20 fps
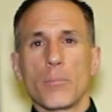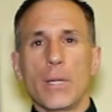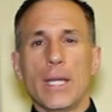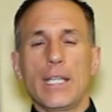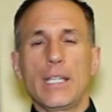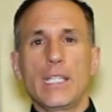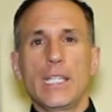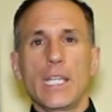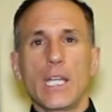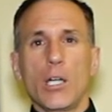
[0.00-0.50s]

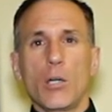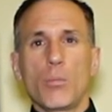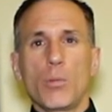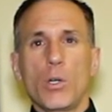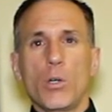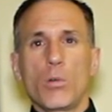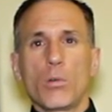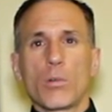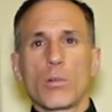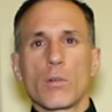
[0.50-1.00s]
bend the
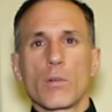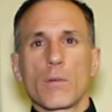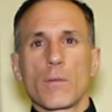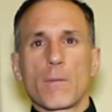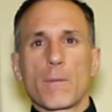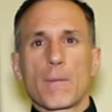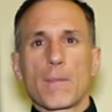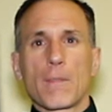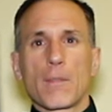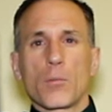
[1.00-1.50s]
elbow,
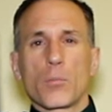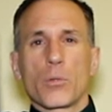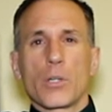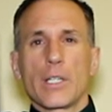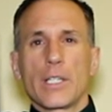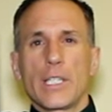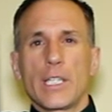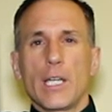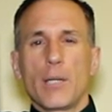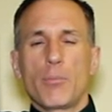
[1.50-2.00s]

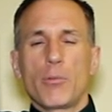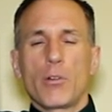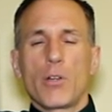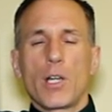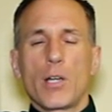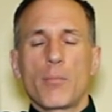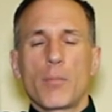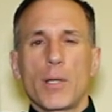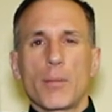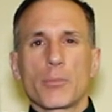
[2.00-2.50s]
bring the
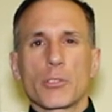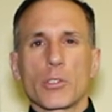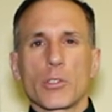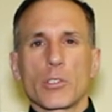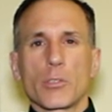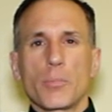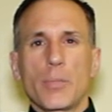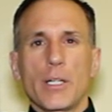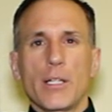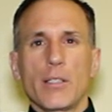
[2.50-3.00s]
upper arm up
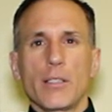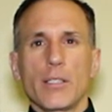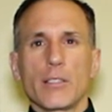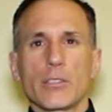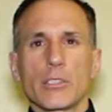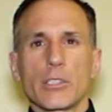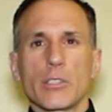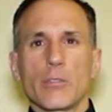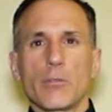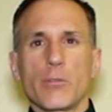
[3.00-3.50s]
so it's
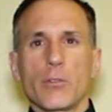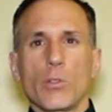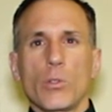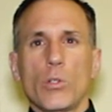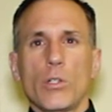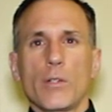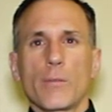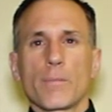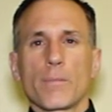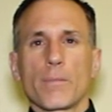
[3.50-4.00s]
parallel to the
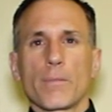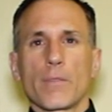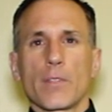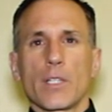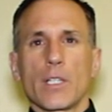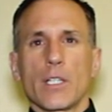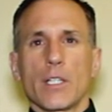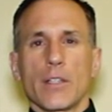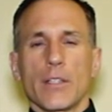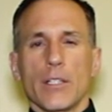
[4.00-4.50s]
floor,
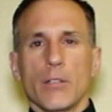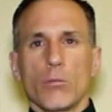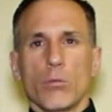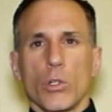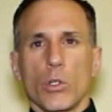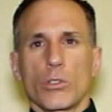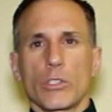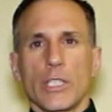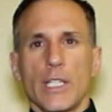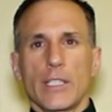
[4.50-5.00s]
then
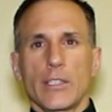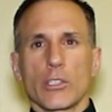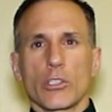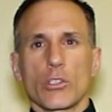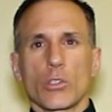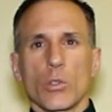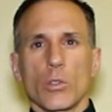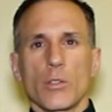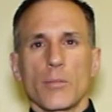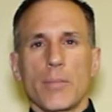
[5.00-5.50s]
rotate the
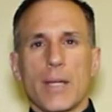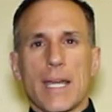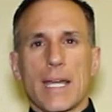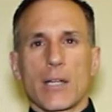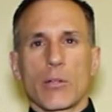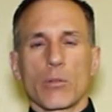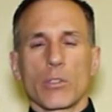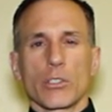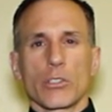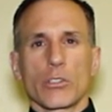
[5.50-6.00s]
shoulder
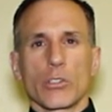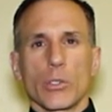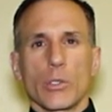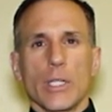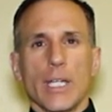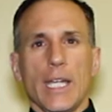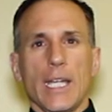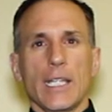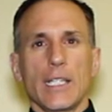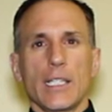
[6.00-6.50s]
backwards. So
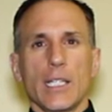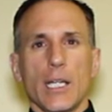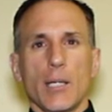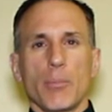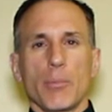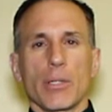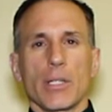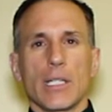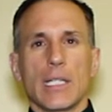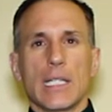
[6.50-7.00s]
you end
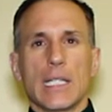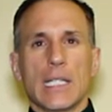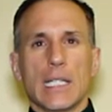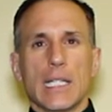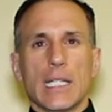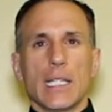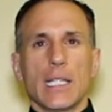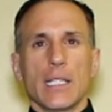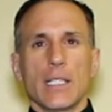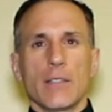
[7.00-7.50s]
up
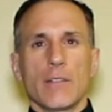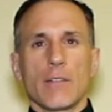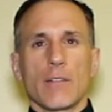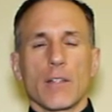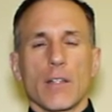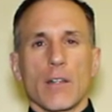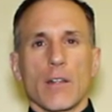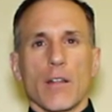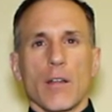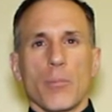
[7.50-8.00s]
in
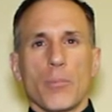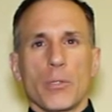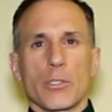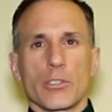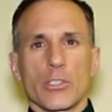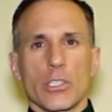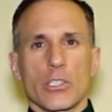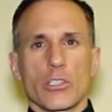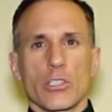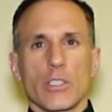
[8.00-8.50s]
a
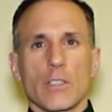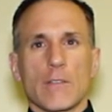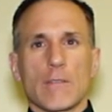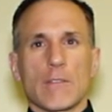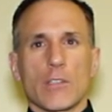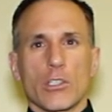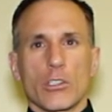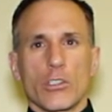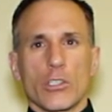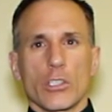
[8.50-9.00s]

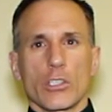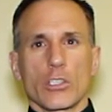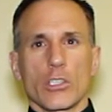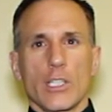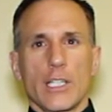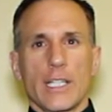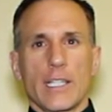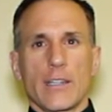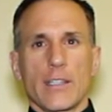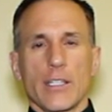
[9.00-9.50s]
position
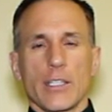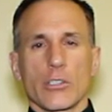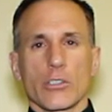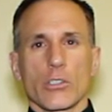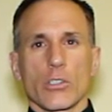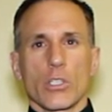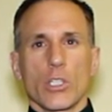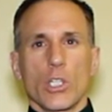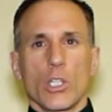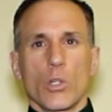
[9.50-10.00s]
just like
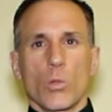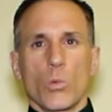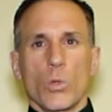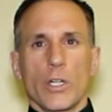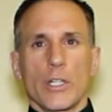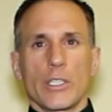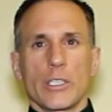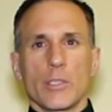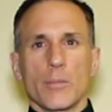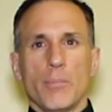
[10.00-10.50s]
this,
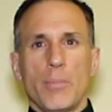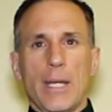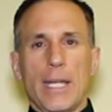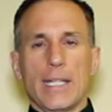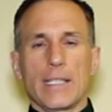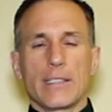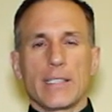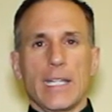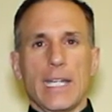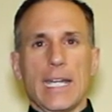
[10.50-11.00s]
where you're
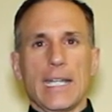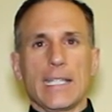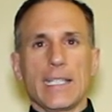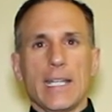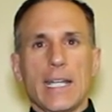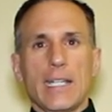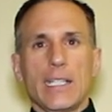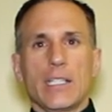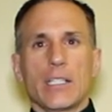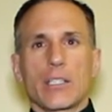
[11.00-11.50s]
bent
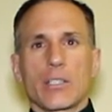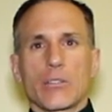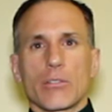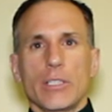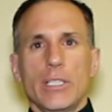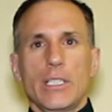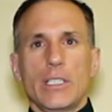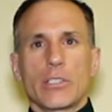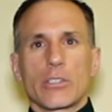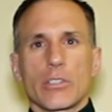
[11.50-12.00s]
at 90
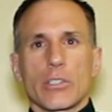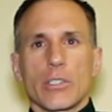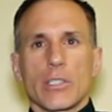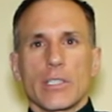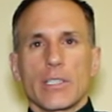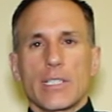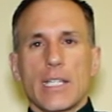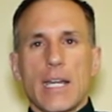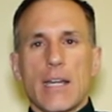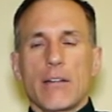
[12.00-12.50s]
degrees
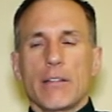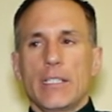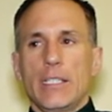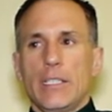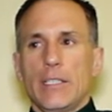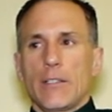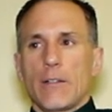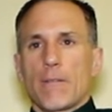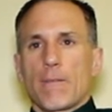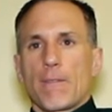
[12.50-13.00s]
down
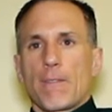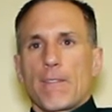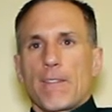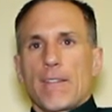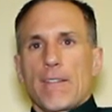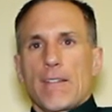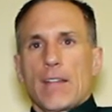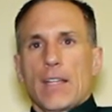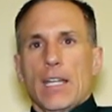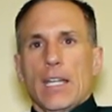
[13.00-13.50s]
here
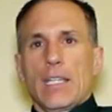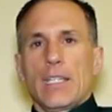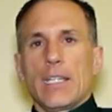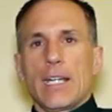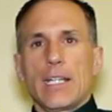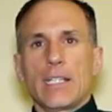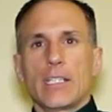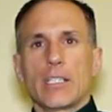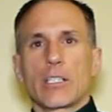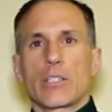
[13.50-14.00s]
and
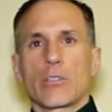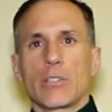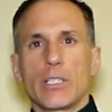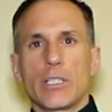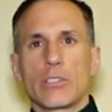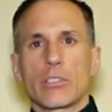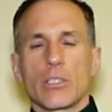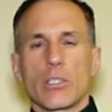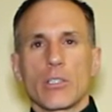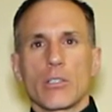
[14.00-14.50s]
90
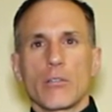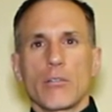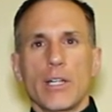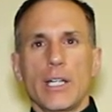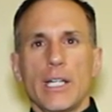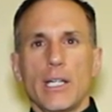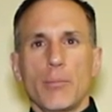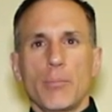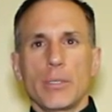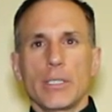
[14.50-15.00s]
degrees
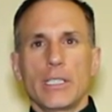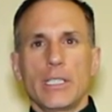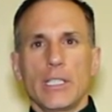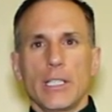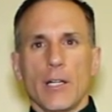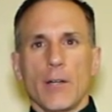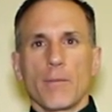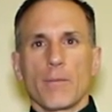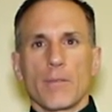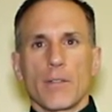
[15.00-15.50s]
right up in
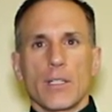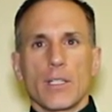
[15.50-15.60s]
here.